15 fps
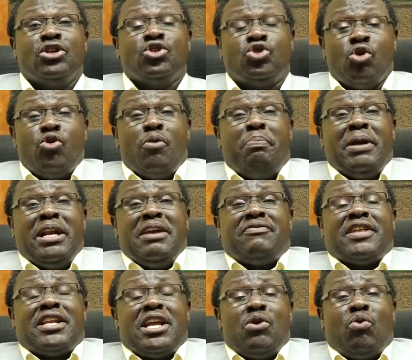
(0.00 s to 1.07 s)
Do you
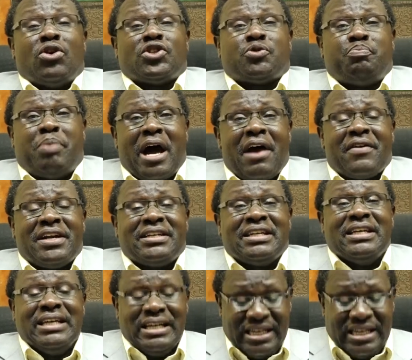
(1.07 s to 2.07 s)
believe that he was buried?